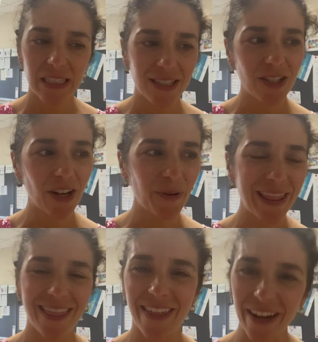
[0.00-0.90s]
not
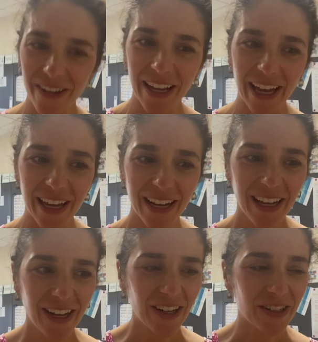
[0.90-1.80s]
quite there yet
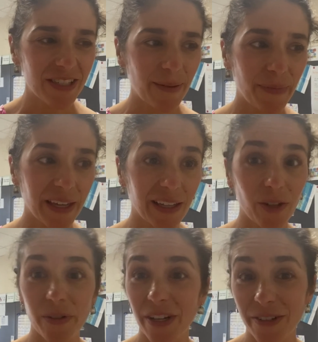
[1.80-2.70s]
or something, and
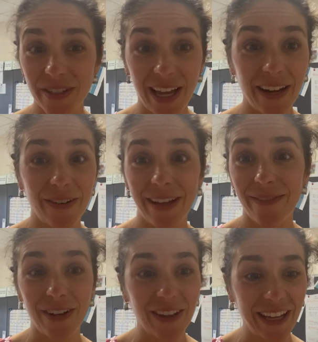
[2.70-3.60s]
Lord knows I don't have
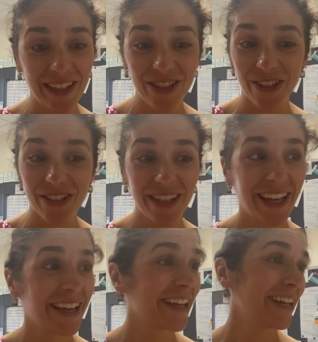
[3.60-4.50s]
all the answers
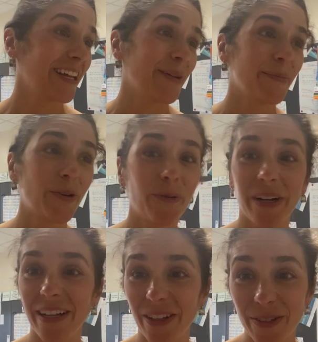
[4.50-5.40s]
and I'm nowhere
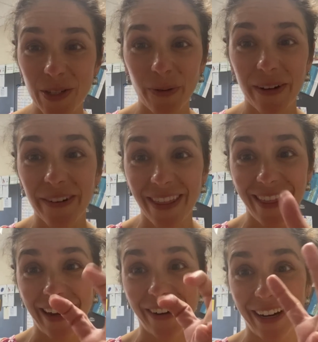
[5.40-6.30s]
close to wherever
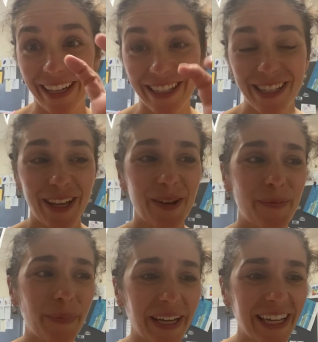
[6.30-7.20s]
there is,
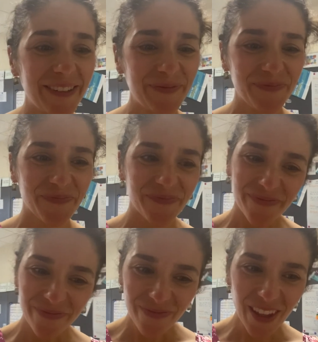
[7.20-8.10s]
but
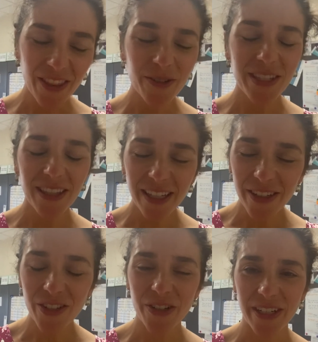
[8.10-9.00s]
those
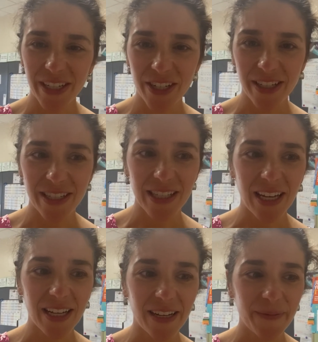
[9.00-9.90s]
little traditions,
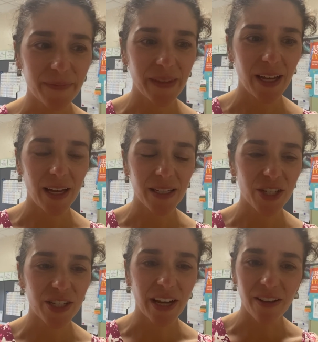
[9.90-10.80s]
a
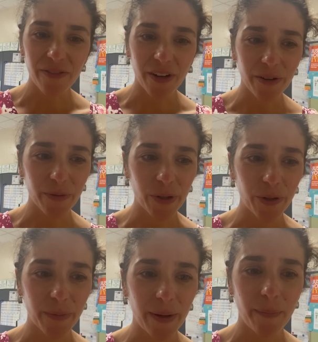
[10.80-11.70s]
shelf on a
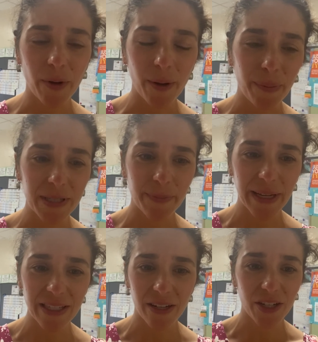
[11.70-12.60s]
room, a
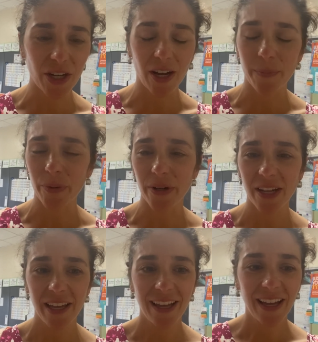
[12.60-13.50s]
space on a
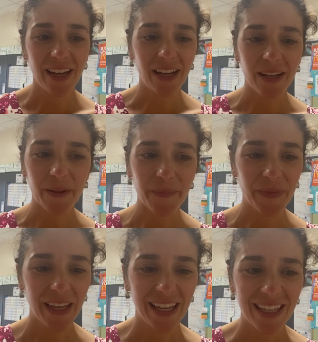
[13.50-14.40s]
chalkboard,
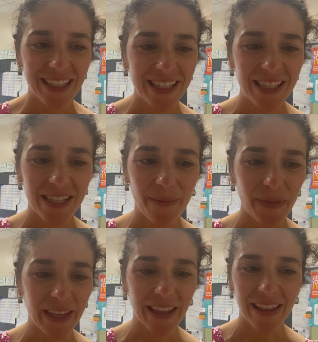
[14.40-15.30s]

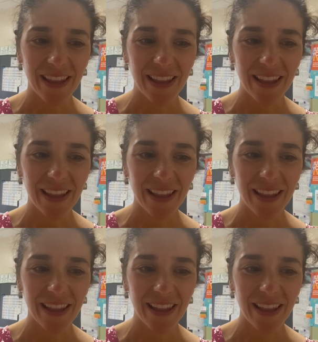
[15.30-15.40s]
something